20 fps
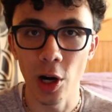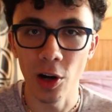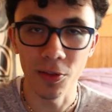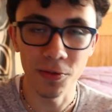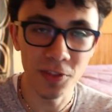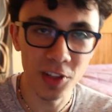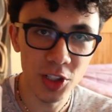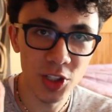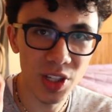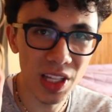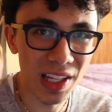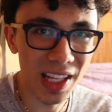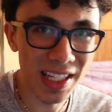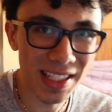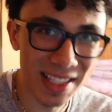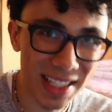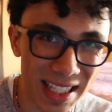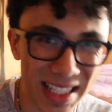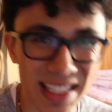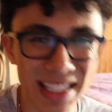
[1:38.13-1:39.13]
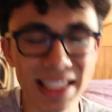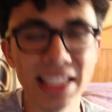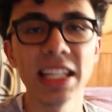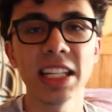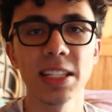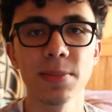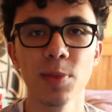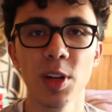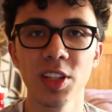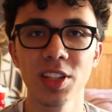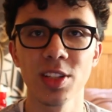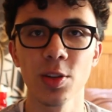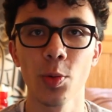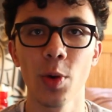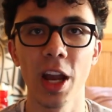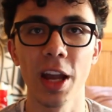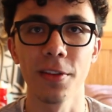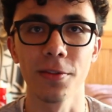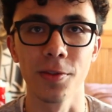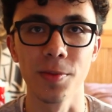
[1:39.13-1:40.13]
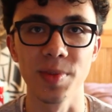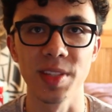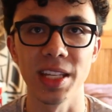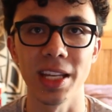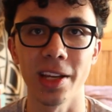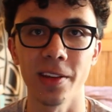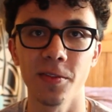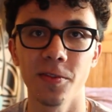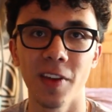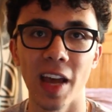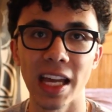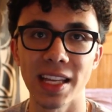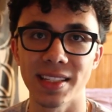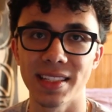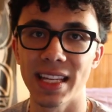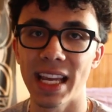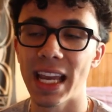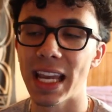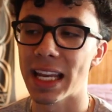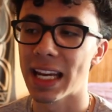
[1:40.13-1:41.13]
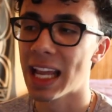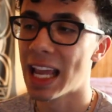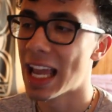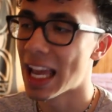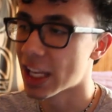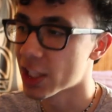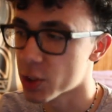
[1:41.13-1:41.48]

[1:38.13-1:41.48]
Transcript: We are officially less than six months away from seeing Fast eight,